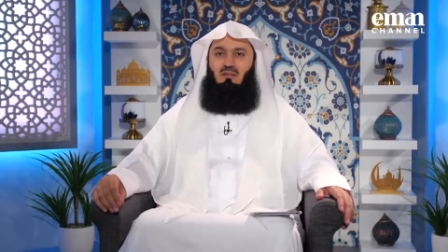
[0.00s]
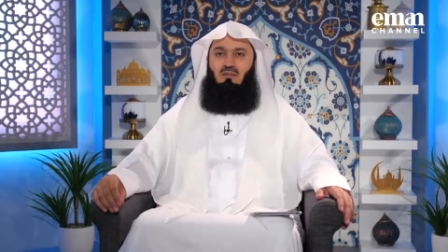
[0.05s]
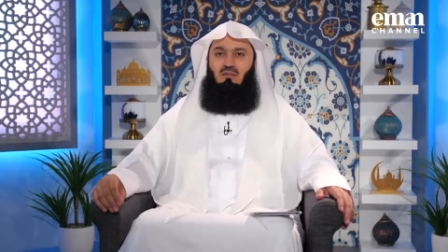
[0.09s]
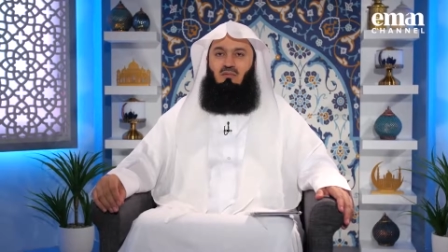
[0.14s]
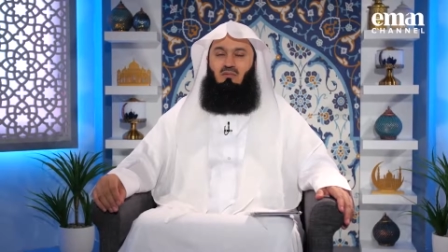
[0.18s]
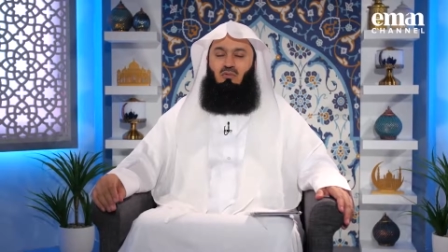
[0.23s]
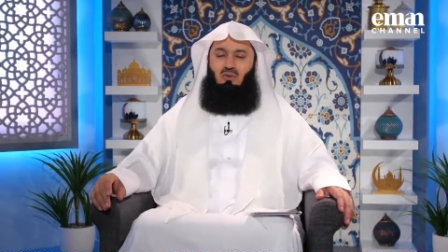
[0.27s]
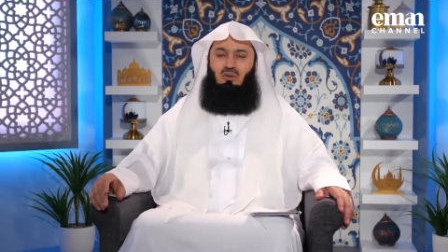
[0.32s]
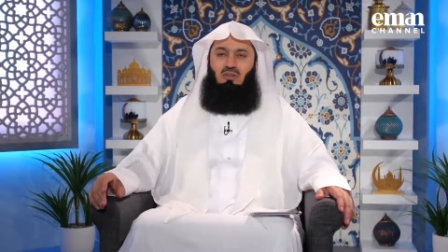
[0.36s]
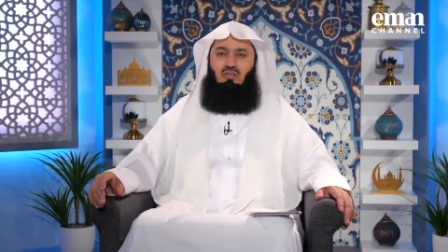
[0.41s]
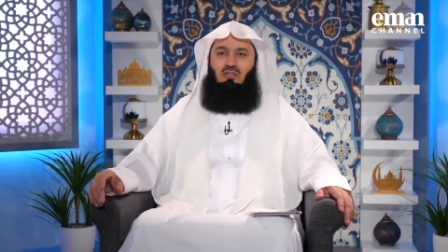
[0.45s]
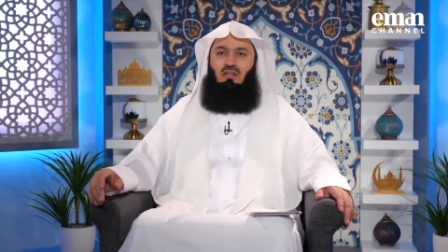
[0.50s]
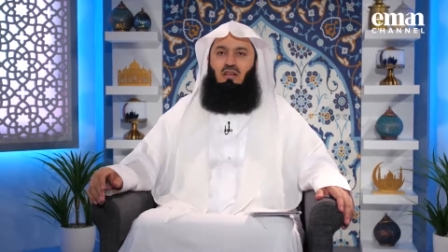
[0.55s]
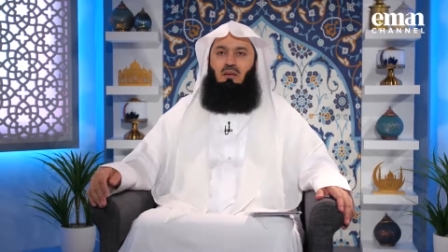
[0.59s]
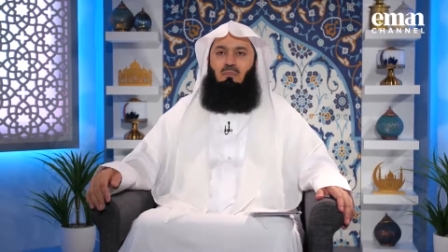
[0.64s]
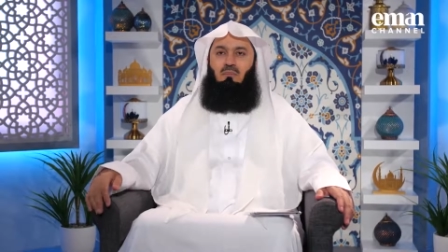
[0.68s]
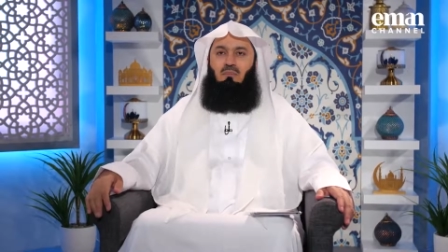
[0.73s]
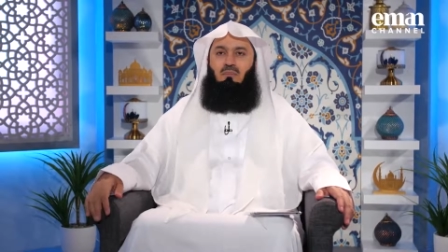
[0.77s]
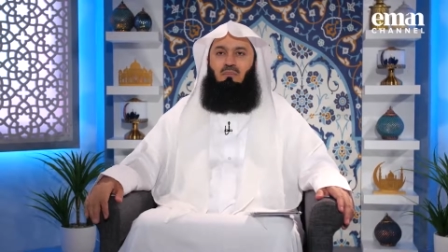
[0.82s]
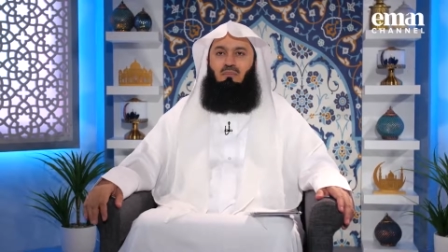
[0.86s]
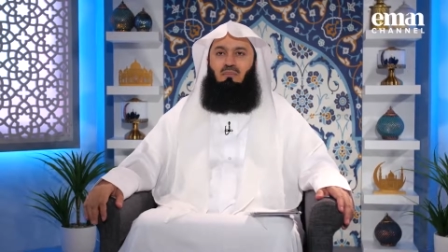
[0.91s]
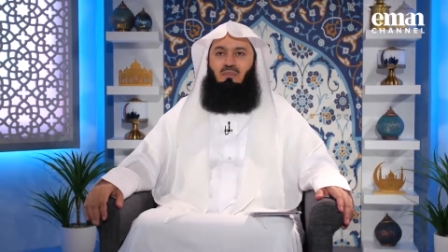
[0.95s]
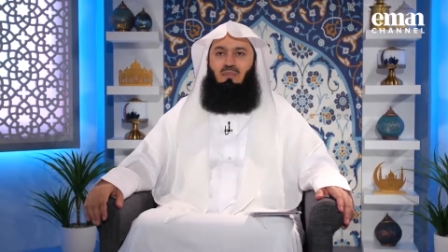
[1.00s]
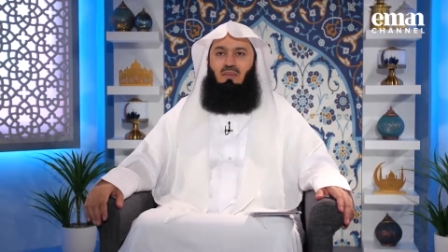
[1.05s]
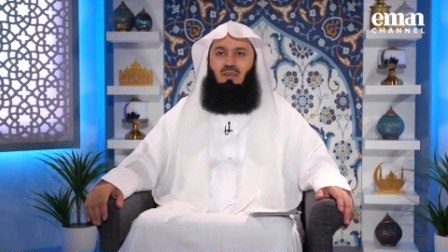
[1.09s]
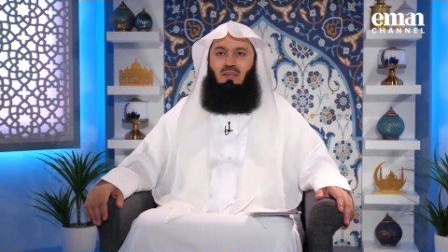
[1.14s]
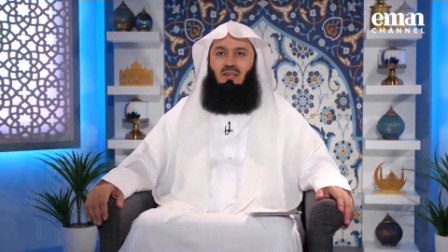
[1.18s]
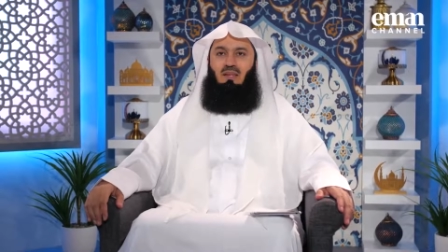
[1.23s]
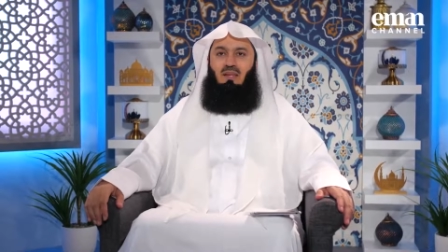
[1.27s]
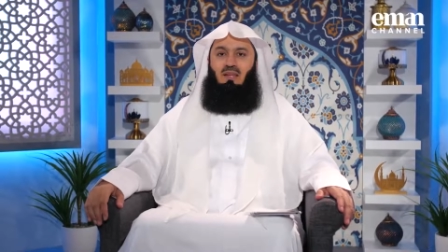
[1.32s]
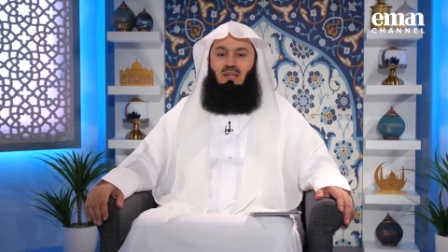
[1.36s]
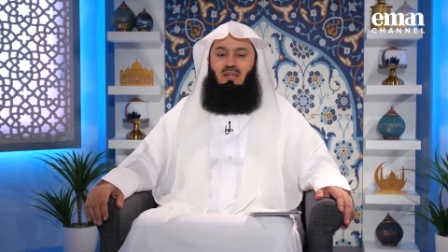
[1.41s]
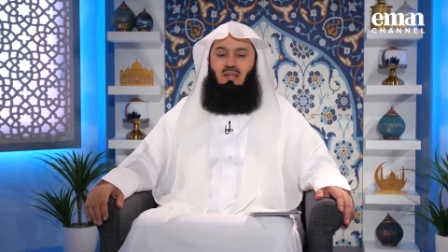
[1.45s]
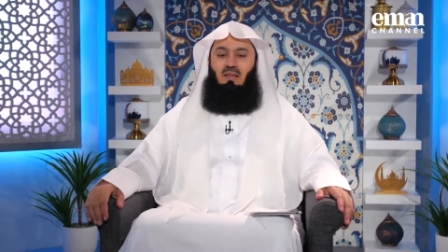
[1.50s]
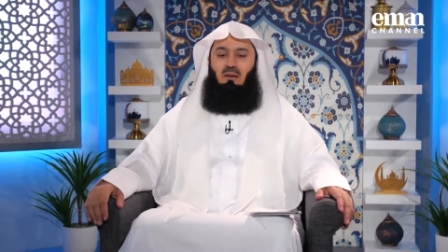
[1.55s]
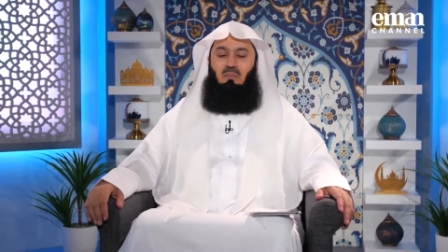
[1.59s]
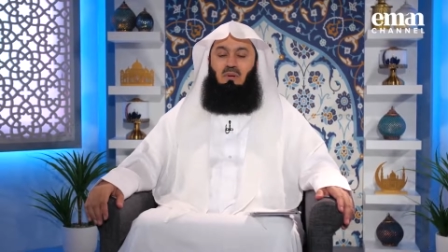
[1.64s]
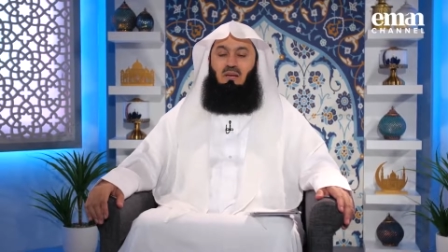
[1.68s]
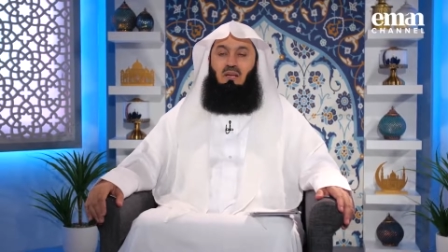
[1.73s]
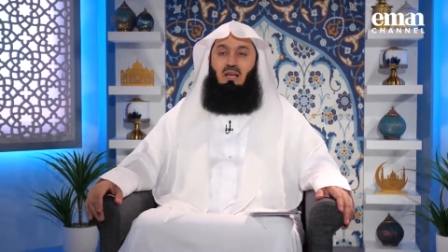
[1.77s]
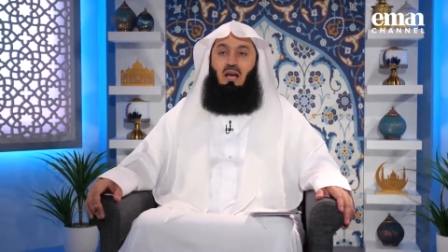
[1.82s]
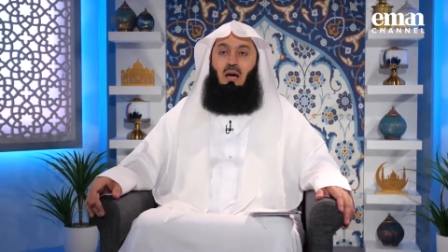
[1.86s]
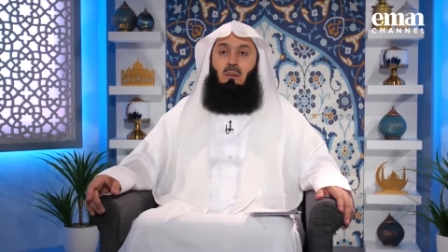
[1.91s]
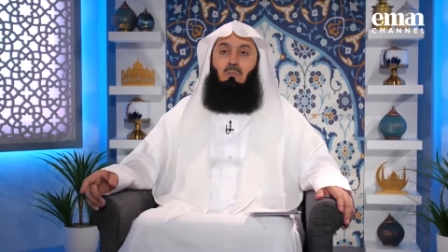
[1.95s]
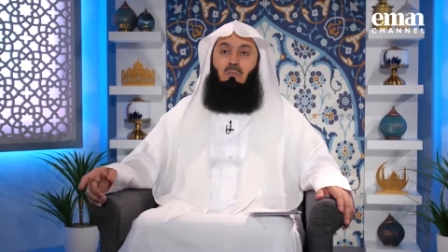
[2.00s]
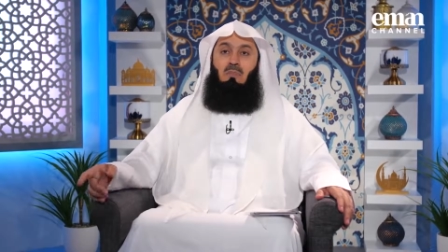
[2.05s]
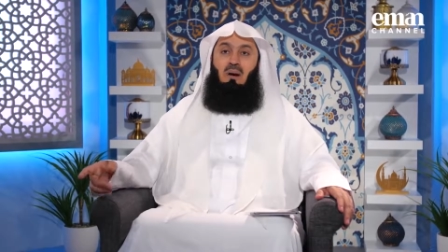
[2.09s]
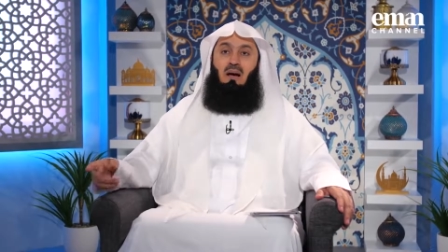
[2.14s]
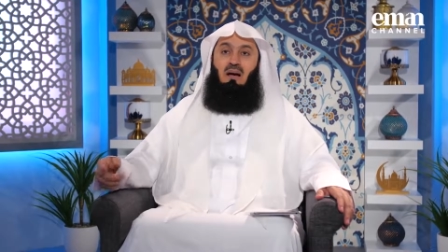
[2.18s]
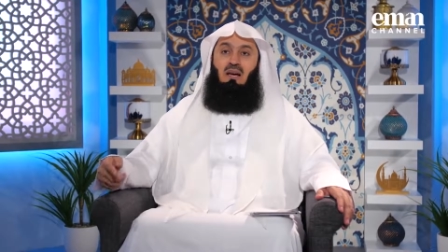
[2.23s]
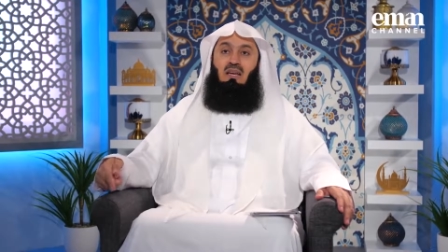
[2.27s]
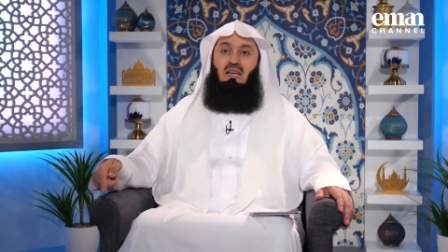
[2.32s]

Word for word: for a time. But among